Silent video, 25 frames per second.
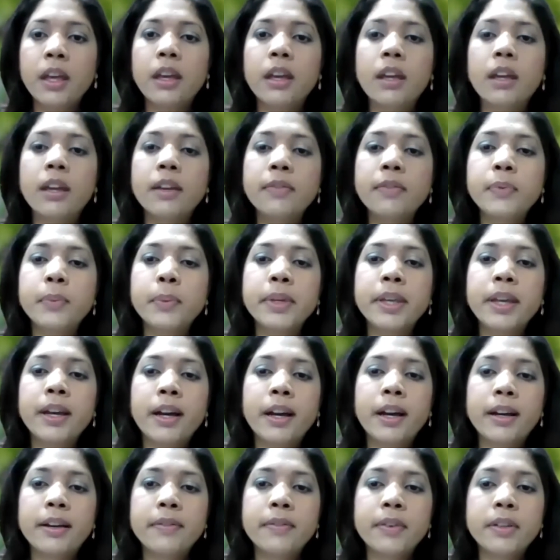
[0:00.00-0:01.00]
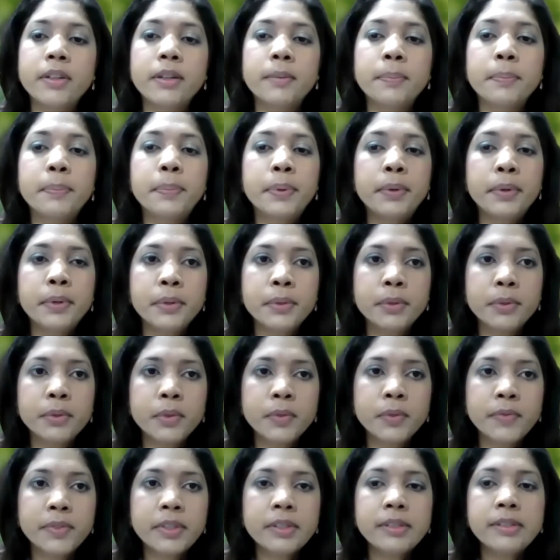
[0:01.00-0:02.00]
If we have an
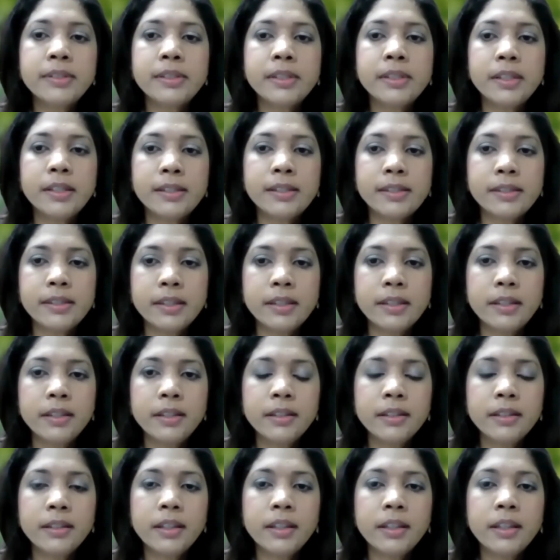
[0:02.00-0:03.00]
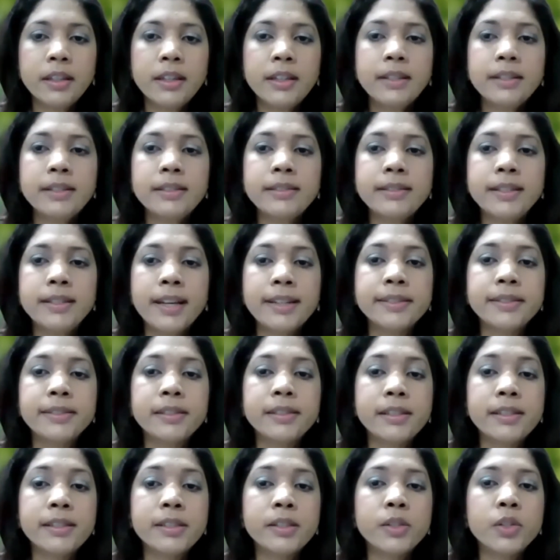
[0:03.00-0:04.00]
approved CC that
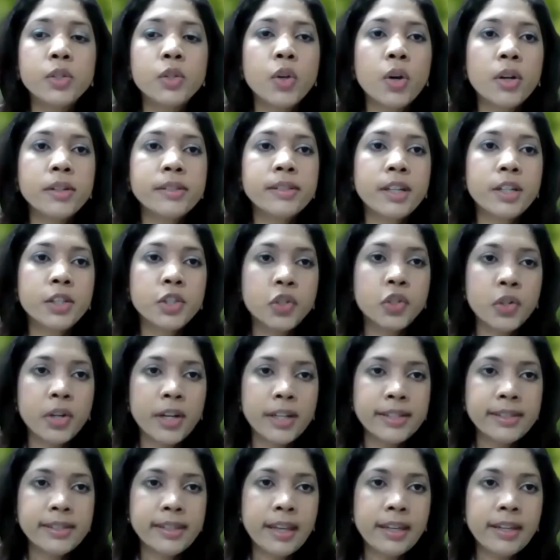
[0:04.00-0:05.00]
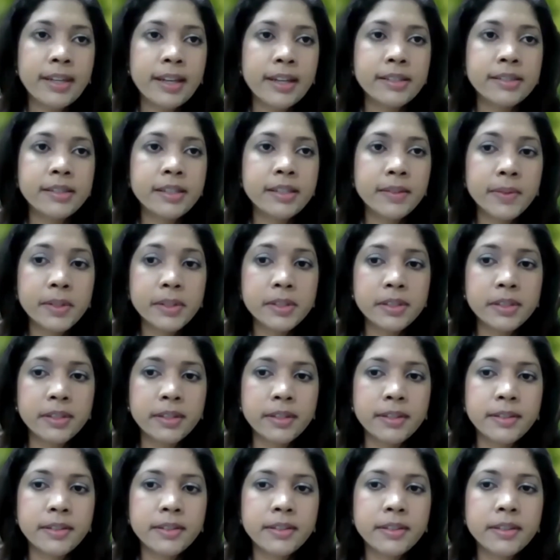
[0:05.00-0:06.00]
does not address an
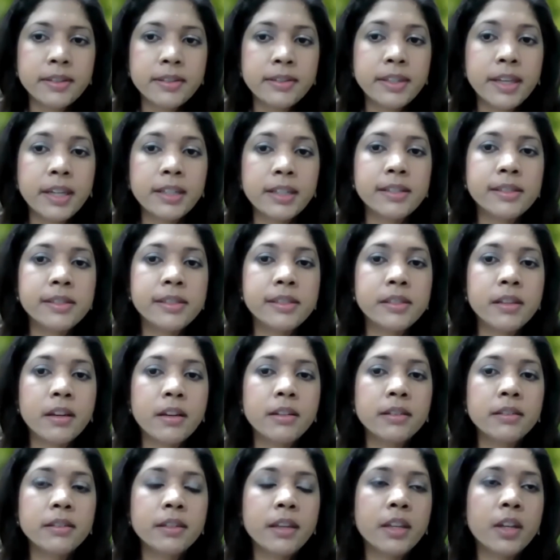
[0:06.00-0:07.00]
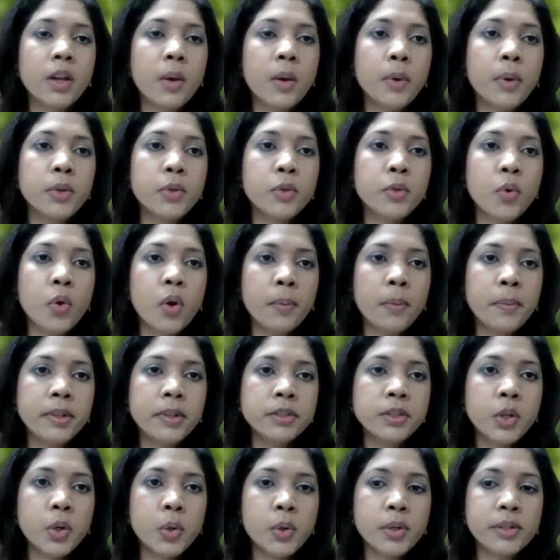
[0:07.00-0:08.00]
activity that is done in our
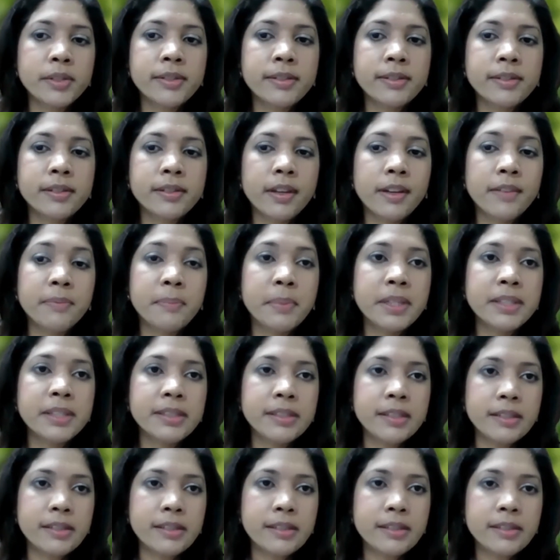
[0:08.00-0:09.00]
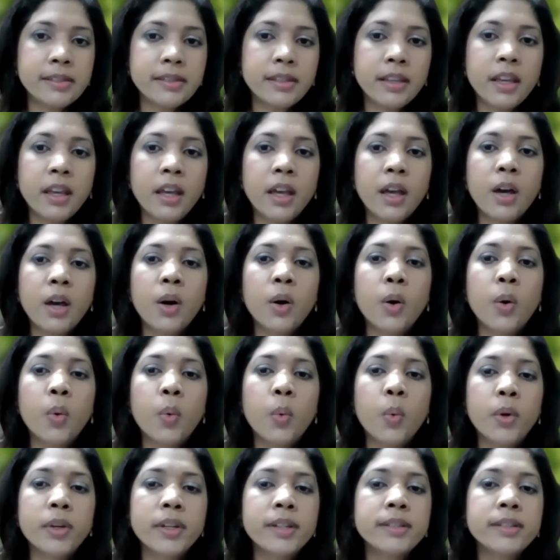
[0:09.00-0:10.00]
normal course of business, would